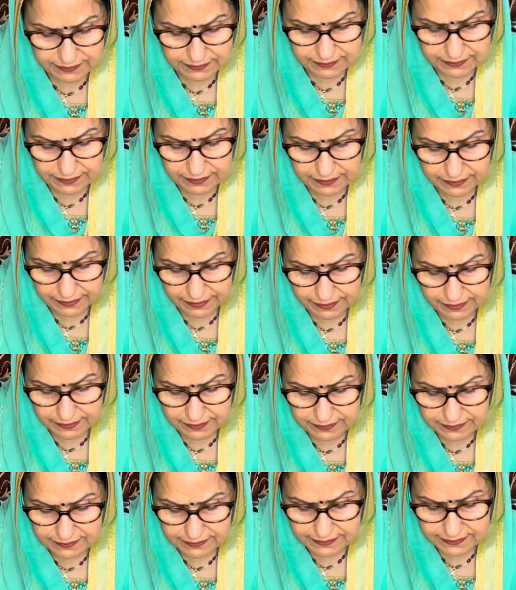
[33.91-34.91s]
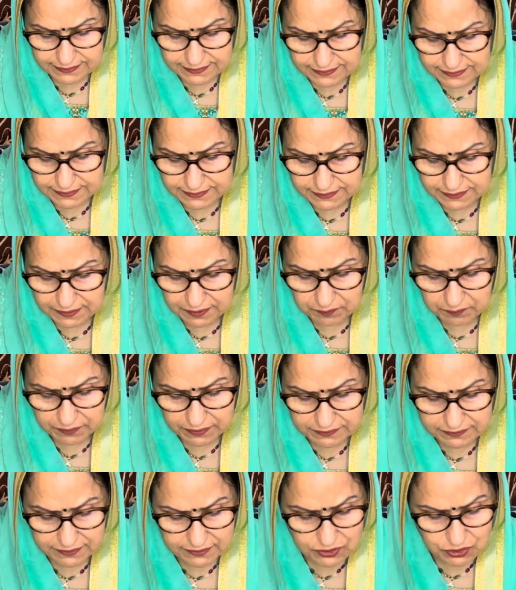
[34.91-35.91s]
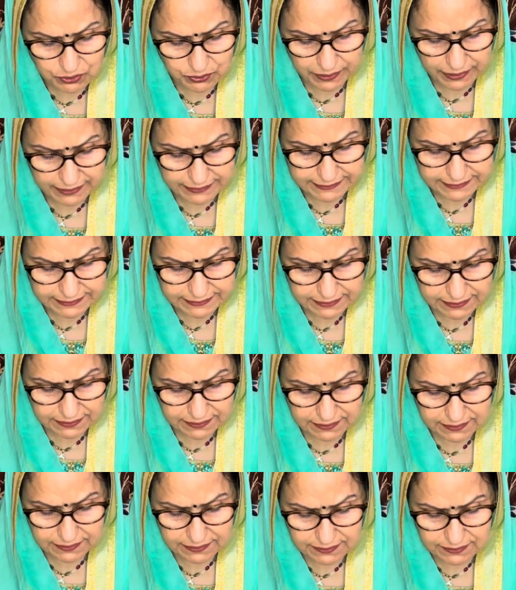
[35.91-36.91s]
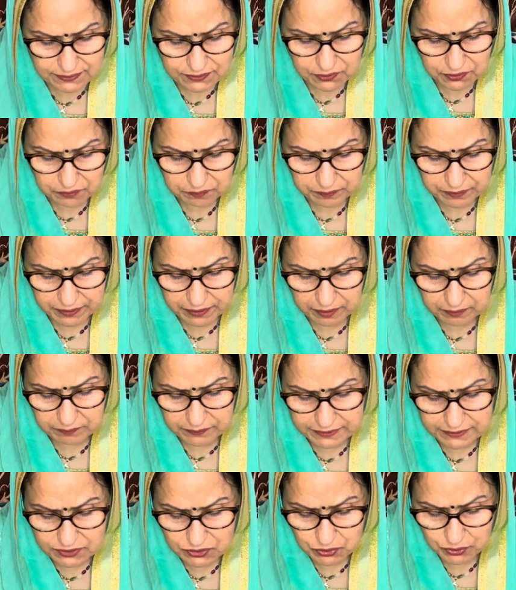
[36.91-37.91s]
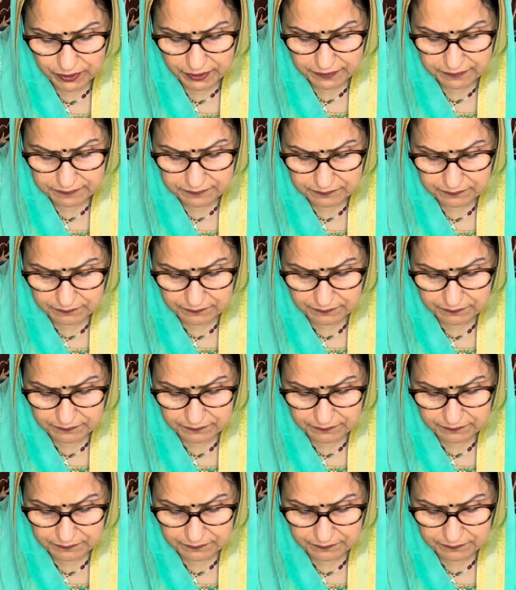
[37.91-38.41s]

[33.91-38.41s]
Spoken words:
The crane, sitting among the swans, does not become a swan.